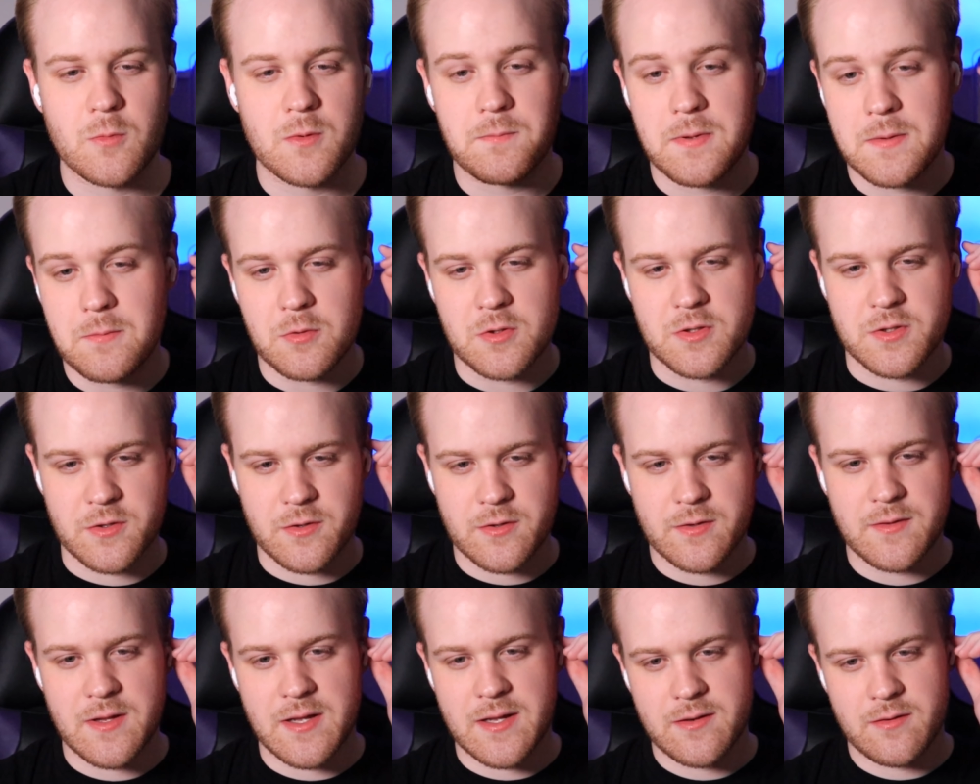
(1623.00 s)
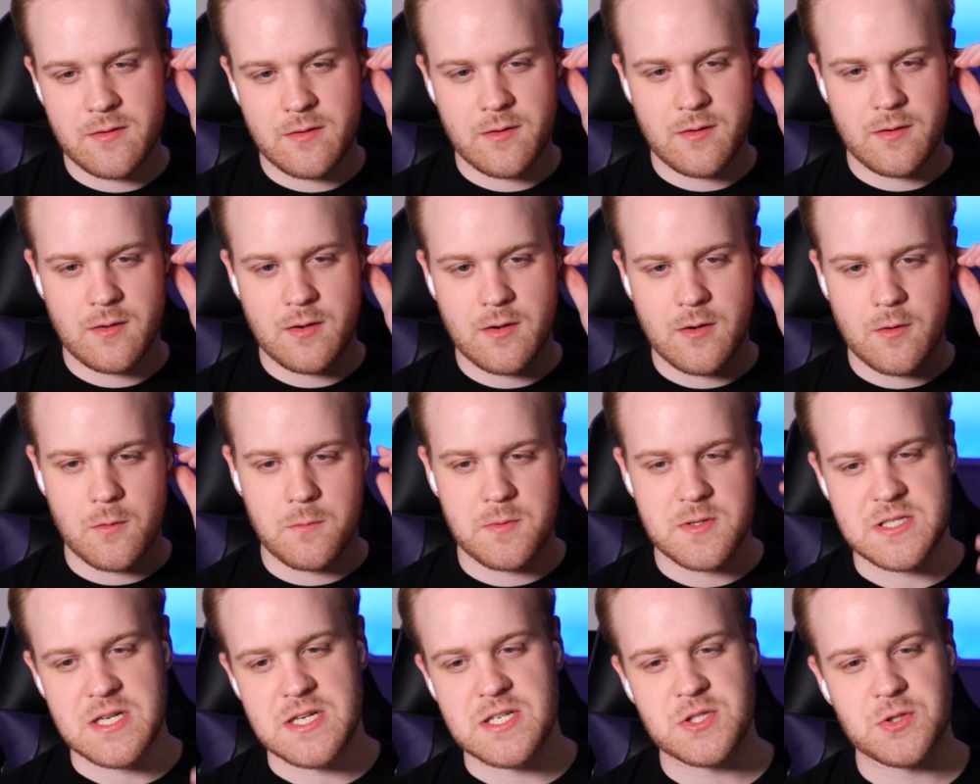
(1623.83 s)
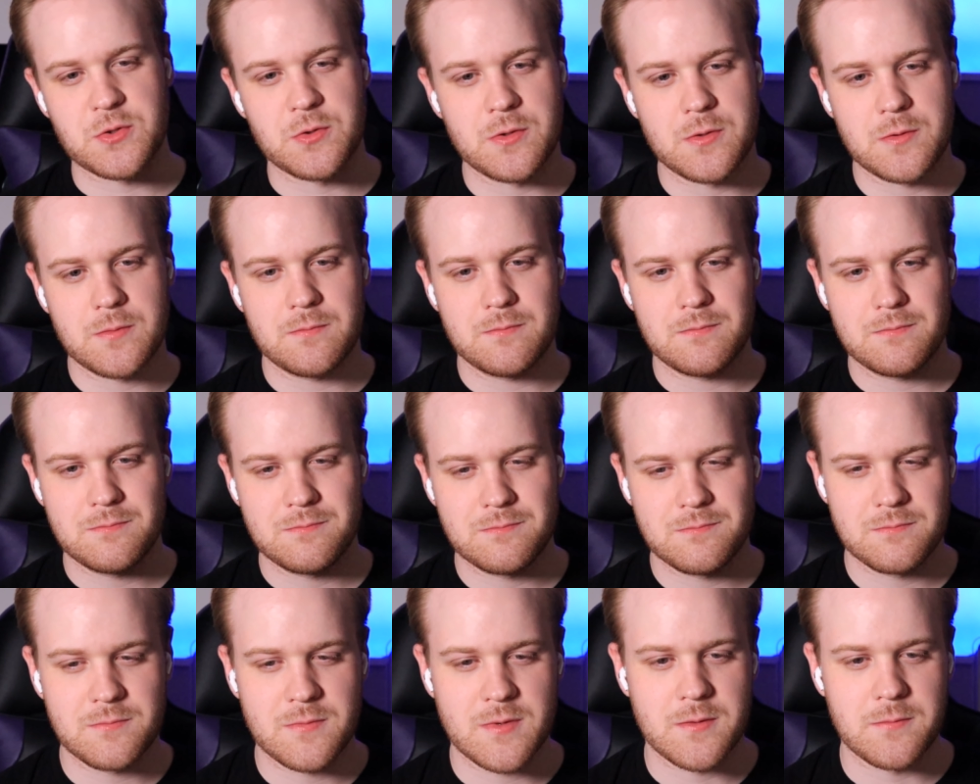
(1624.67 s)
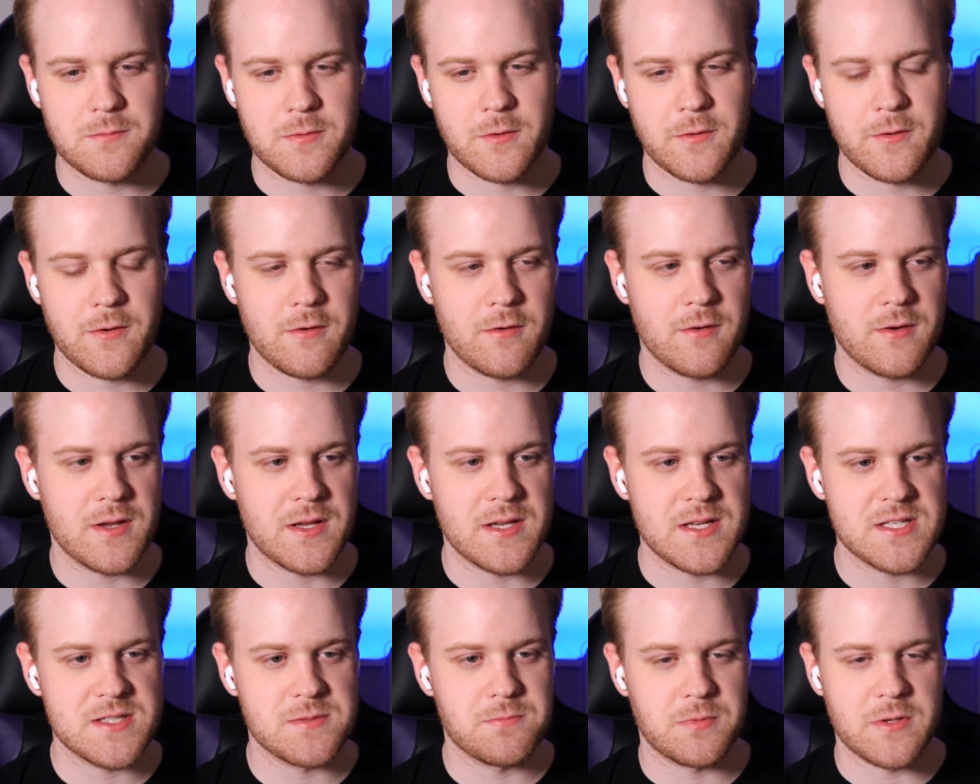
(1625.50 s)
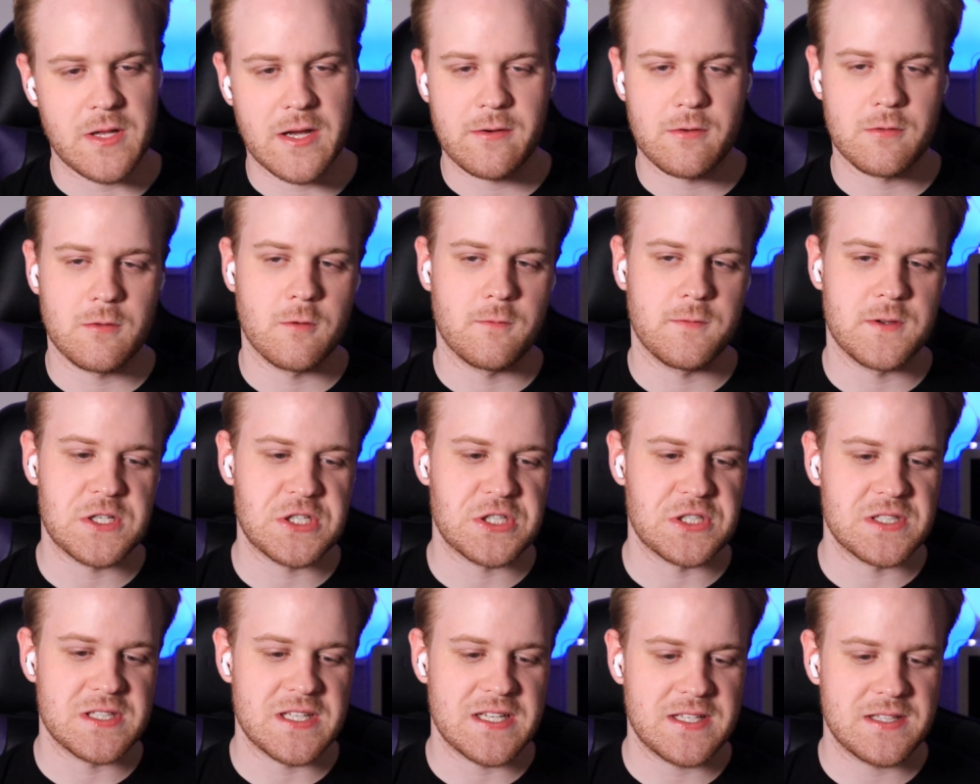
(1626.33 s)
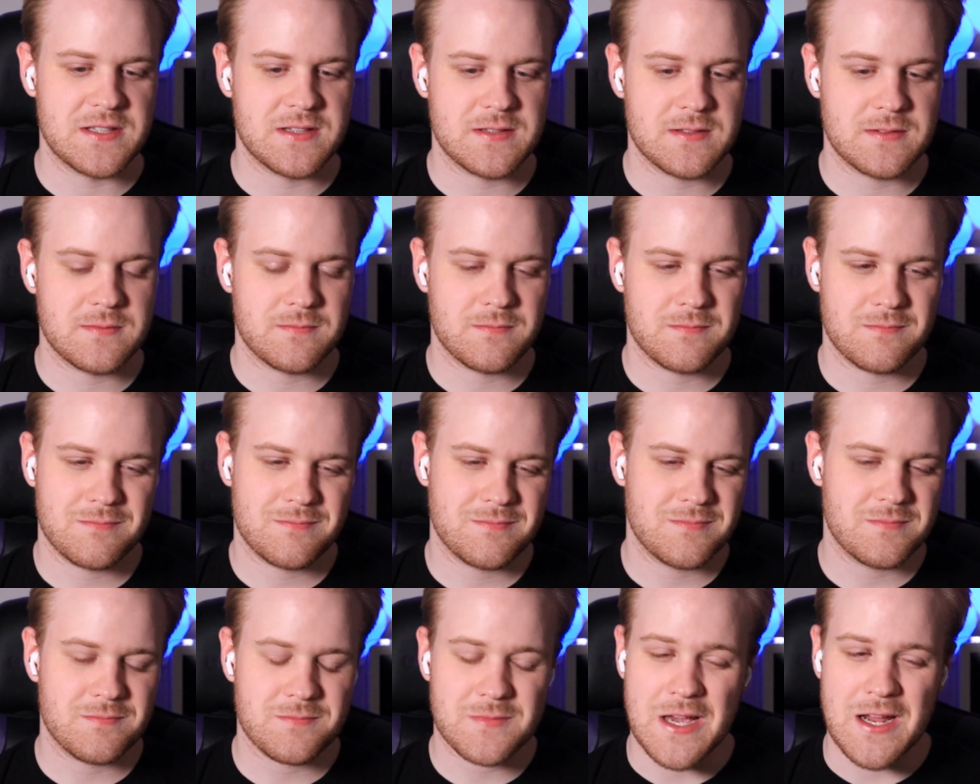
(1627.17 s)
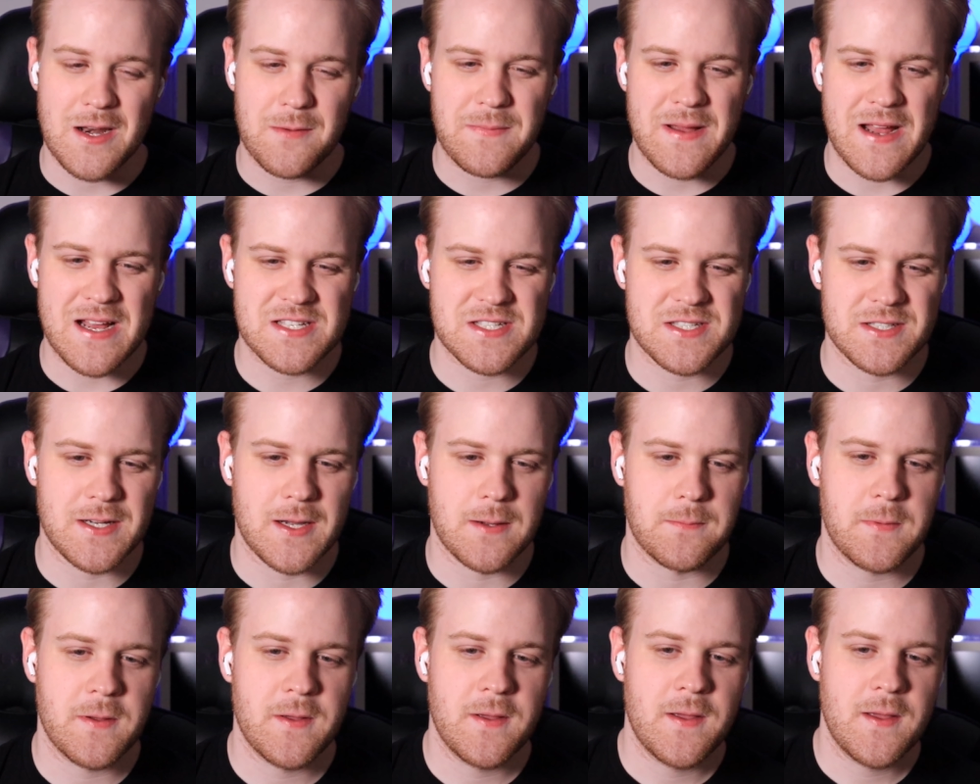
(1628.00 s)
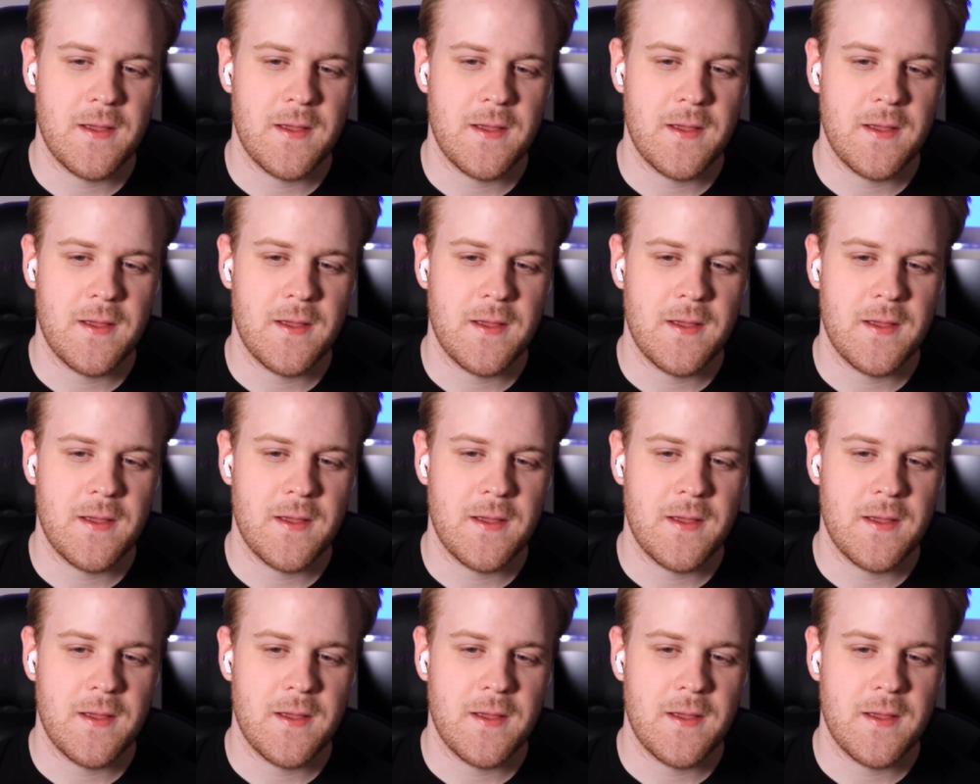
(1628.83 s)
when people learn that, you know, a potential employer is blind or low vision, they kind of pass it up.